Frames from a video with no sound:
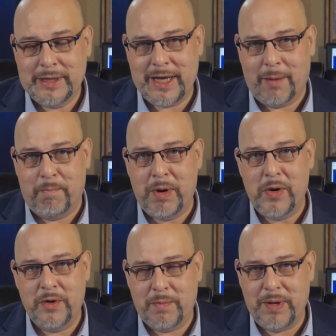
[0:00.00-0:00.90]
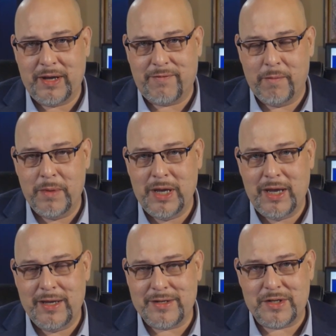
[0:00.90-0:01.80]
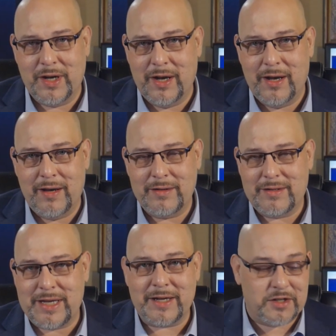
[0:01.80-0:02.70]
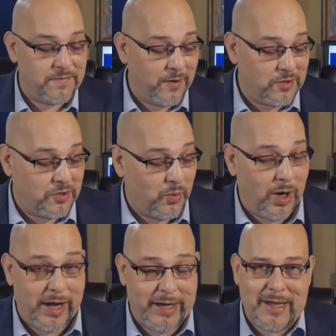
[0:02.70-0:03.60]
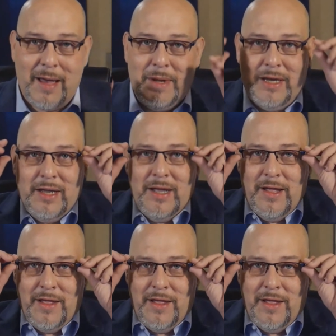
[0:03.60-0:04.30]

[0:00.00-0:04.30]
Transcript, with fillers: kind of bone to pick for me, is uh, Texas versus White. I mean